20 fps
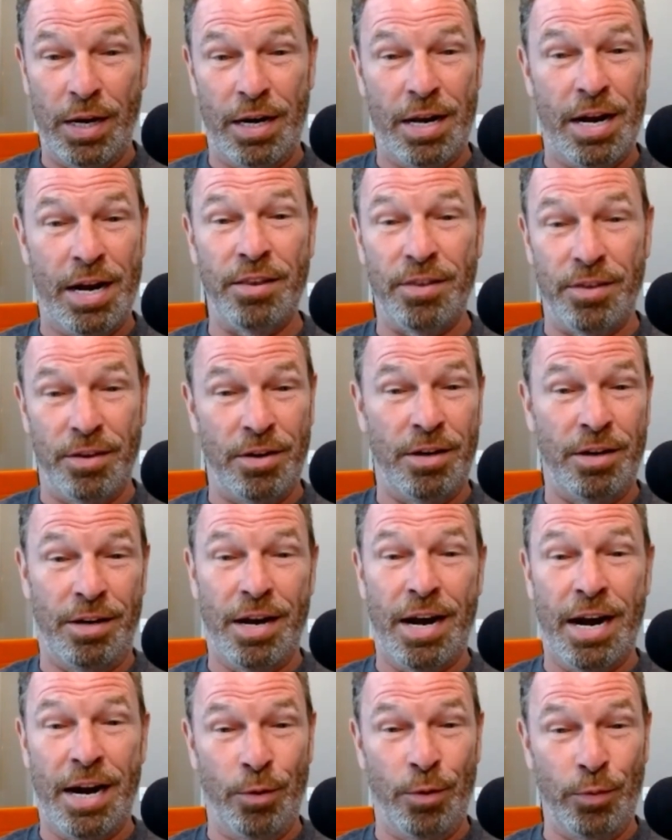And I
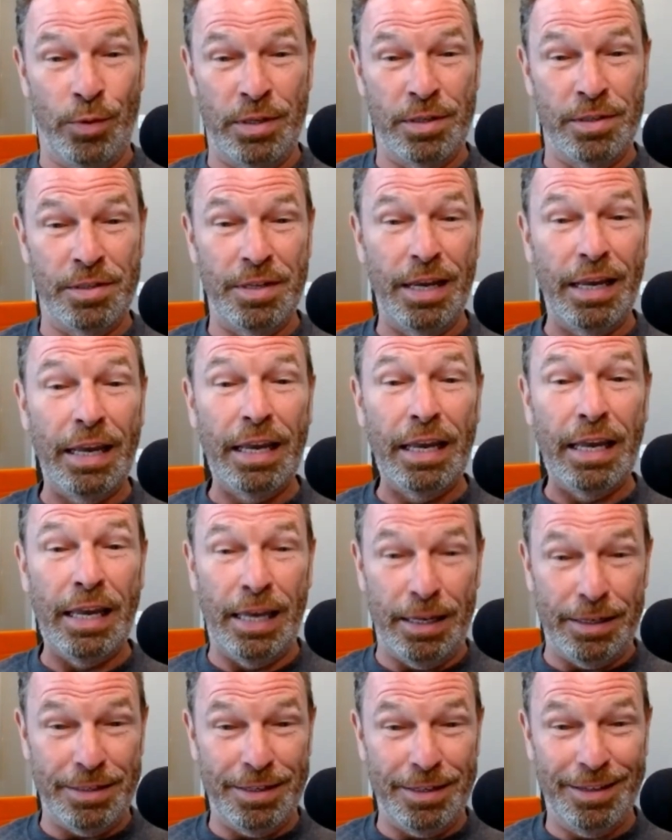thought I was
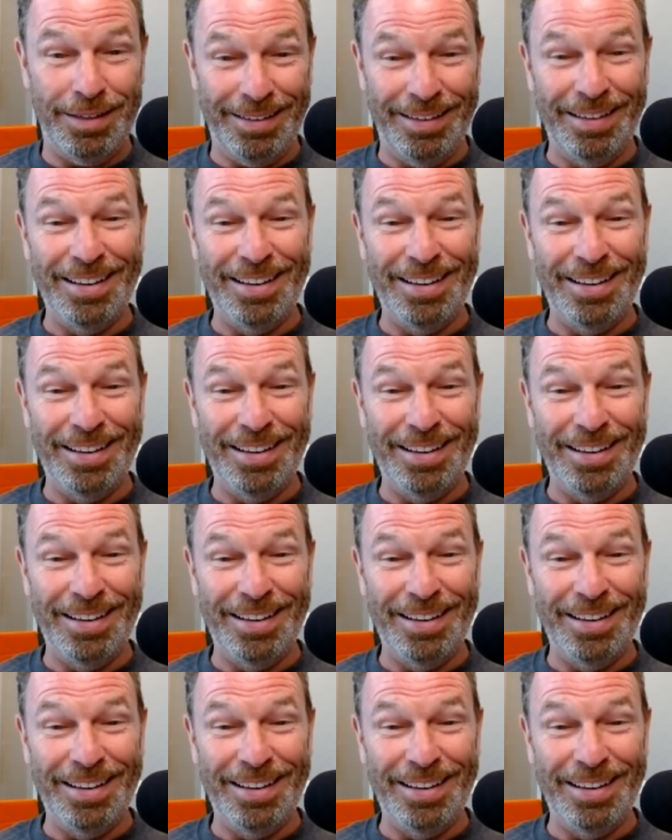it,